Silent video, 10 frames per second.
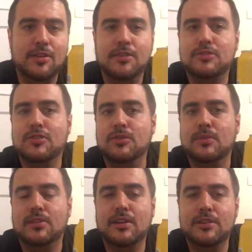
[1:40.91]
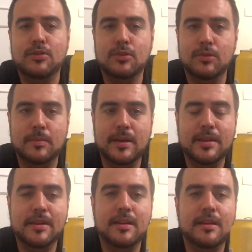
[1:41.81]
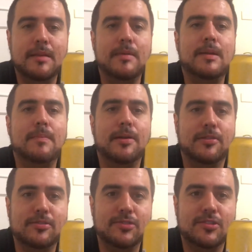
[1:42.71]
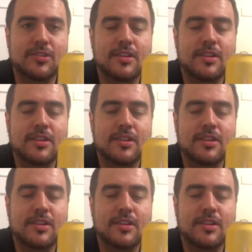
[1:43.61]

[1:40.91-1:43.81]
They took what Leinenkugel made and made it better. It's